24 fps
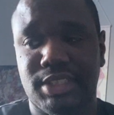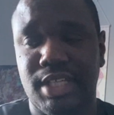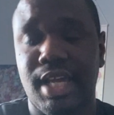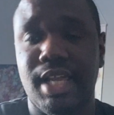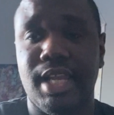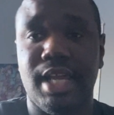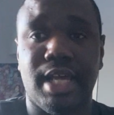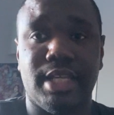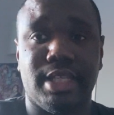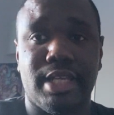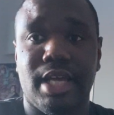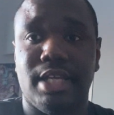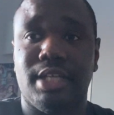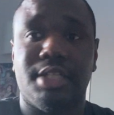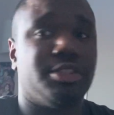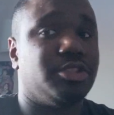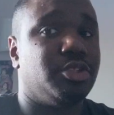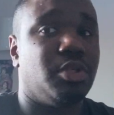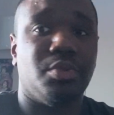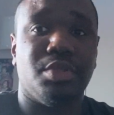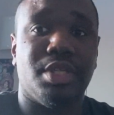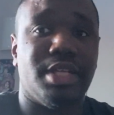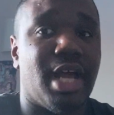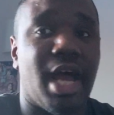saying like that. There's
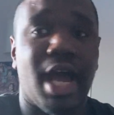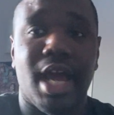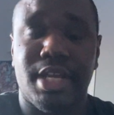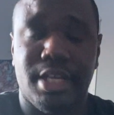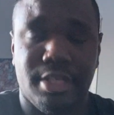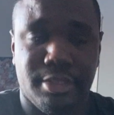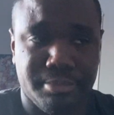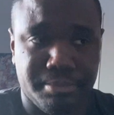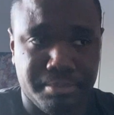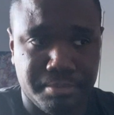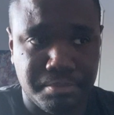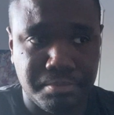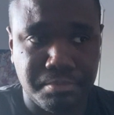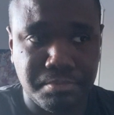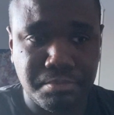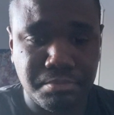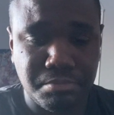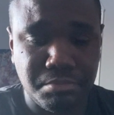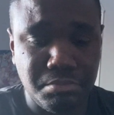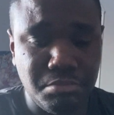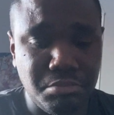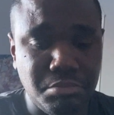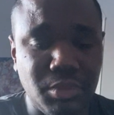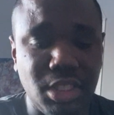no denying it.
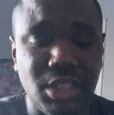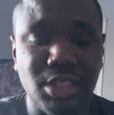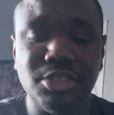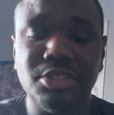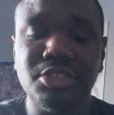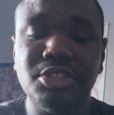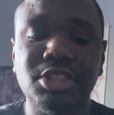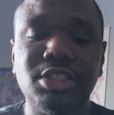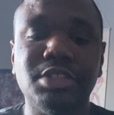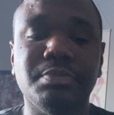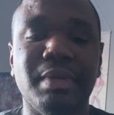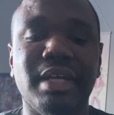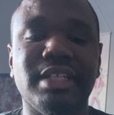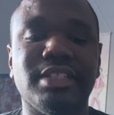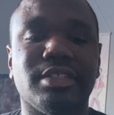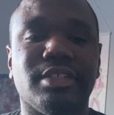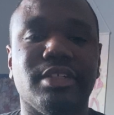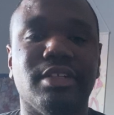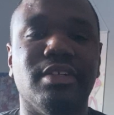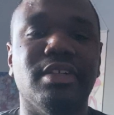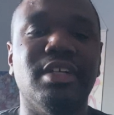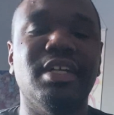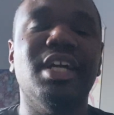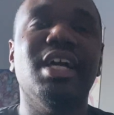She's best
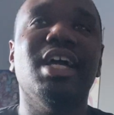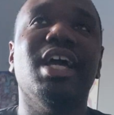girl.